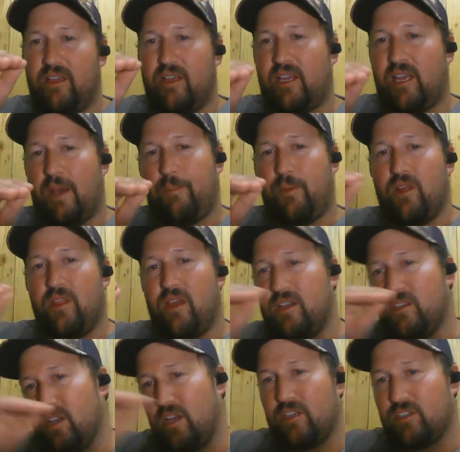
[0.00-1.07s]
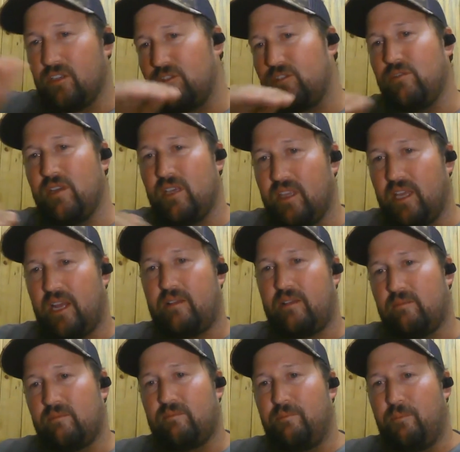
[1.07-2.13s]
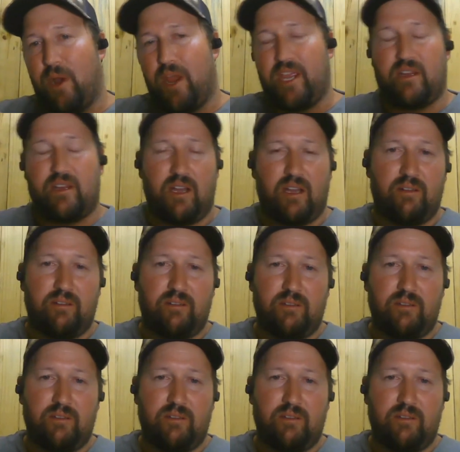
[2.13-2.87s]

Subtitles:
a couple of those oaks are doing that breakdown.